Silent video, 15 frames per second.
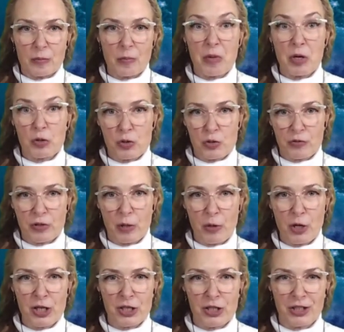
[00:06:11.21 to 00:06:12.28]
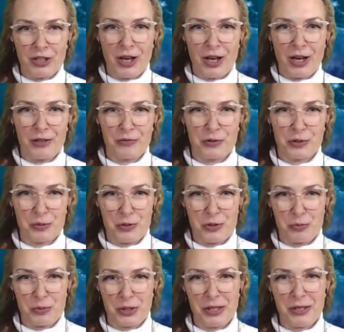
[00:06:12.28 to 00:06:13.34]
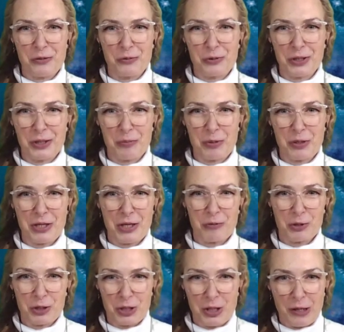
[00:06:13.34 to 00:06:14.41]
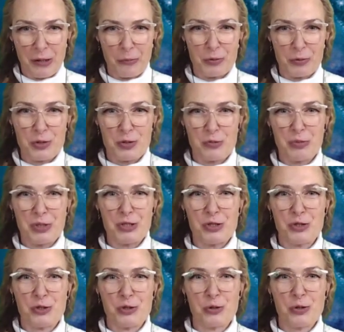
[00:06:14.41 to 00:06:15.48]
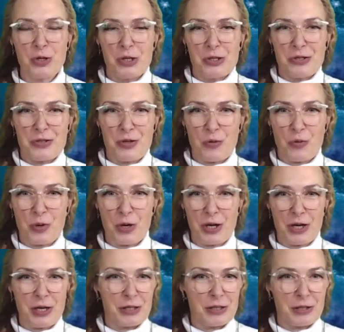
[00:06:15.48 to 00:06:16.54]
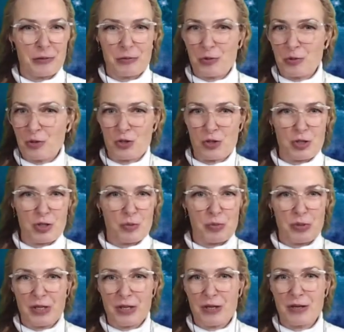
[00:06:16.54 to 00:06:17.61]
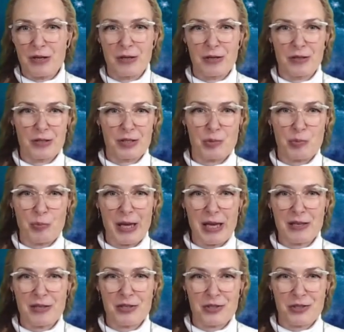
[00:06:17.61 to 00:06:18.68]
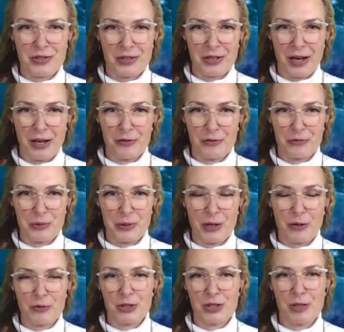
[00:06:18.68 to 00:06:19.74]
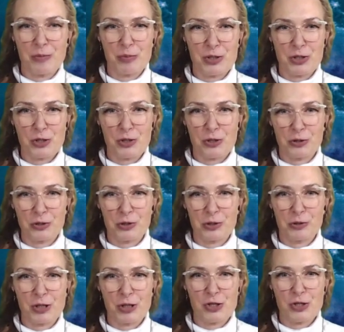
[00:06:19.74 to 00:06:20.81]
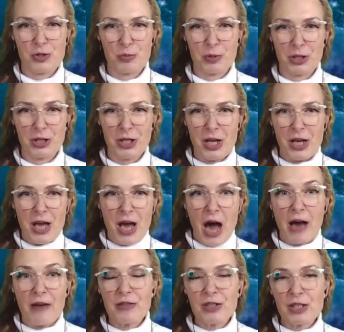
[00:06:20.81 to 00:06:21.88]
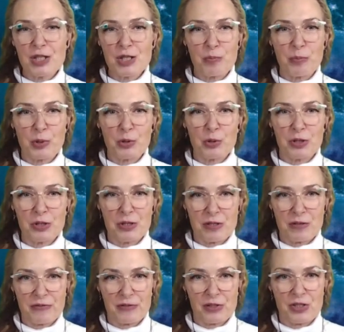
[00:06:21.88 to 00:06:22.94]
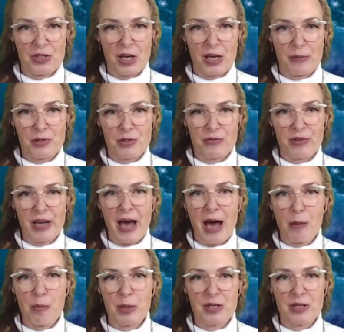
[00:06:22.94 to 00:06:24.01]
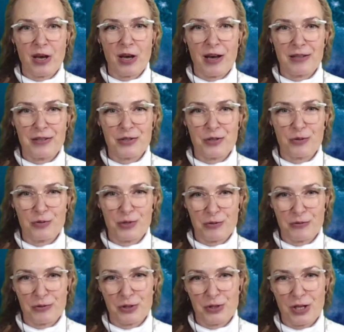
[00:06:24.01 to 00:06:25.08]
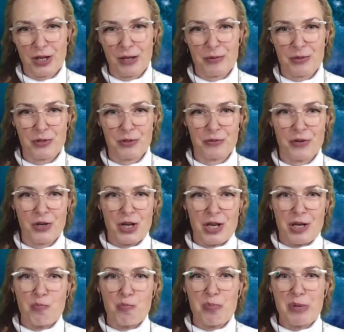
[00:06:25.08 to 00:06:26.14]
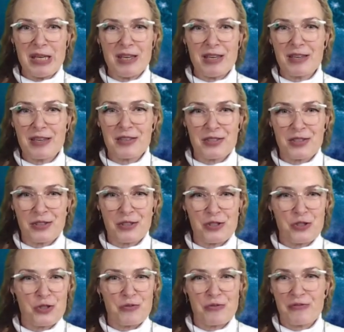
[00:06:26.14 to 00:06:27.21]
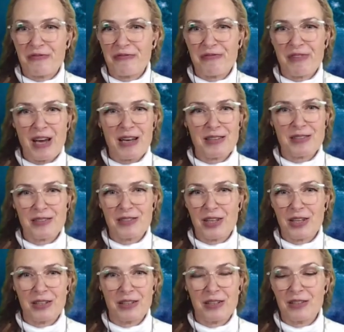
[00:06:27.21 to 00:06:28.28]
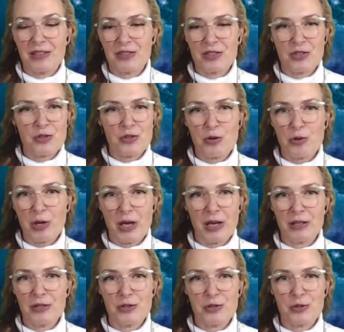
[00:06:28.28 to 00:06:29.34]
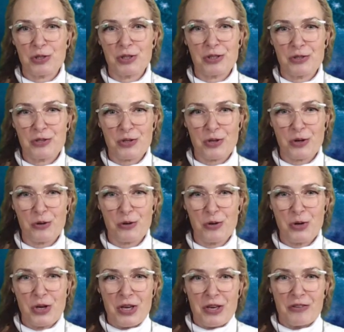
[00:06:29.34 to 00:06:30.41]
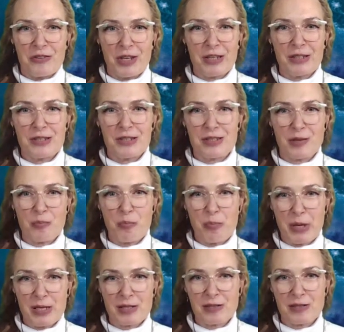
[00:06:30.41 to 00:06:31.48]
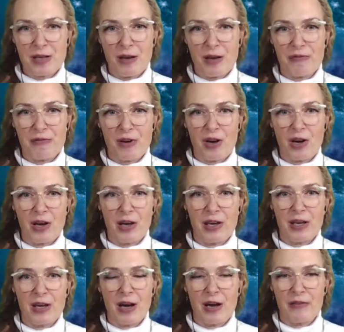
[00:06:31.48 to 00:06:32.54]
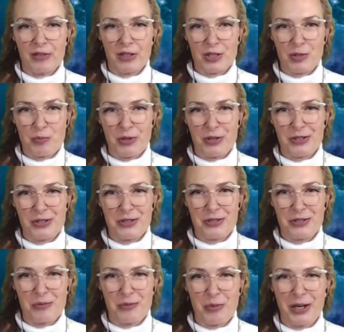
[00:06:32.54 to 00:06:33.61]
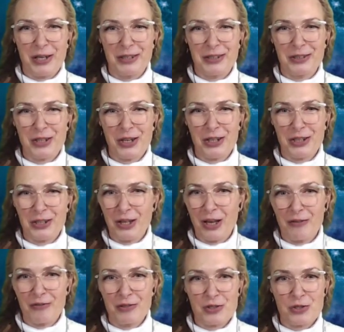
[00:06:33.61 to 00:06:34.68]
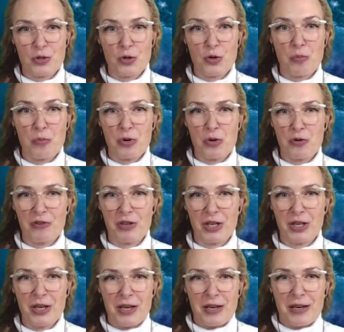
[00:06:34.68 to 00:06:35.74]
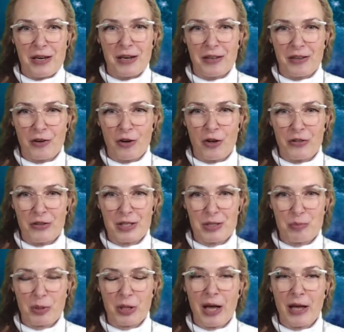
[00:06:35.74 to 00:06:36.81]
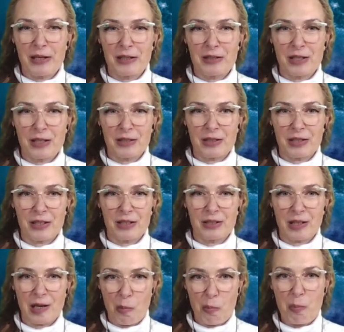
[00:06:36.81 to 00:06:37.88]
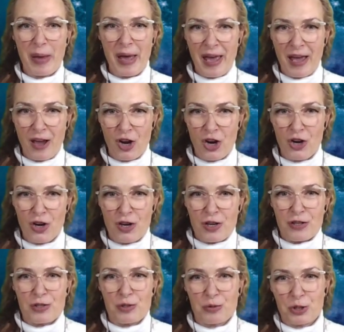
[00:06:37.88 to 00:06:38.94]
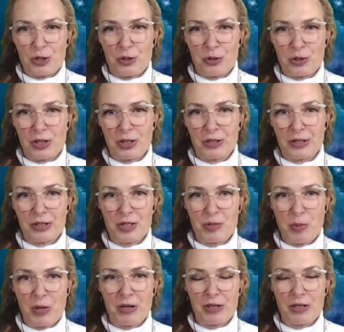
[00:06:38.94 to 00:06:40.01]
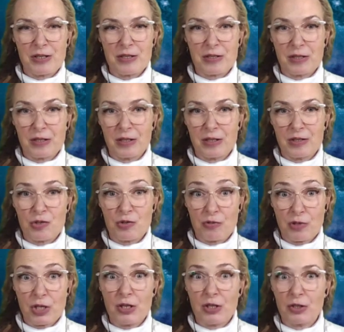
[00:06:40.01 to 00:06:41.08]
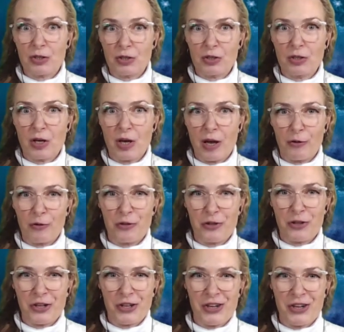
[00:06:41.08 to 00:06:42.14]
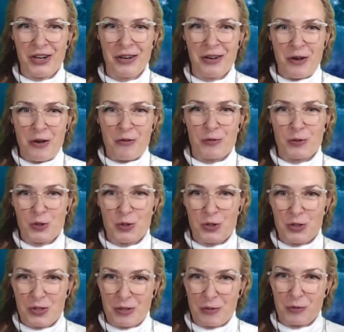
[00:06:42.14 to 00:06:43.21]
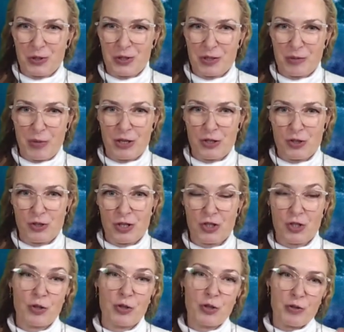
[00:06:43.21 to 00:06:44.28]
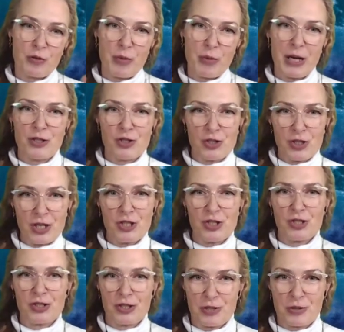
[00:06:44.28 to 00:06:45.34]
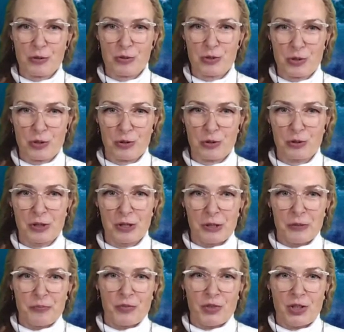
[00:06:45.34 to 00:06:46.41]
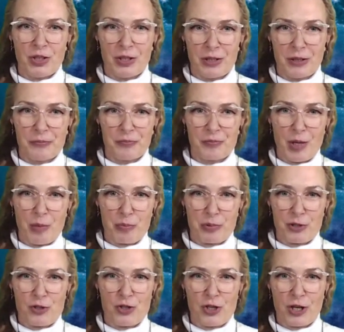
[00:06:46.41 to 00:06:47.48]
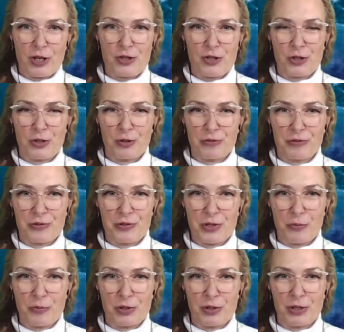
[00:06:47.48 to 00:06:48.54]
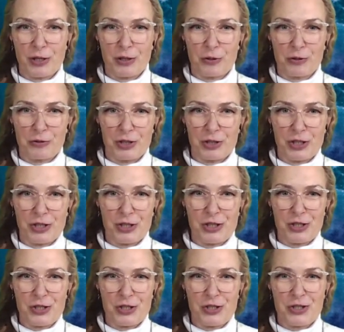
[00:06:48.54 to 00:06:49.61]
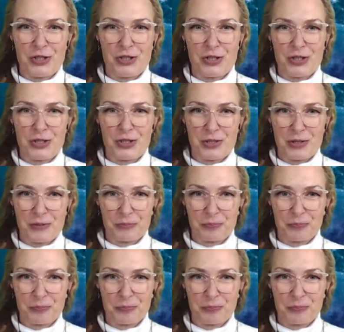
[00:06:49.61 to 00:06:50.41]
Most of them are in the light form to begin with, but they will come to meet you somewhere, and it will just be the space, kind of without any particular location. But I've explored different types of habitats of different types of beings, and it's fascinating, and there's no end to it. So that is the best sci-fi I've experienced in my entire life. There's no movie on this planet that can compare to what you can experience, and that's real out there versus someone's imagination. Although imagination is also a projection of something that already exists.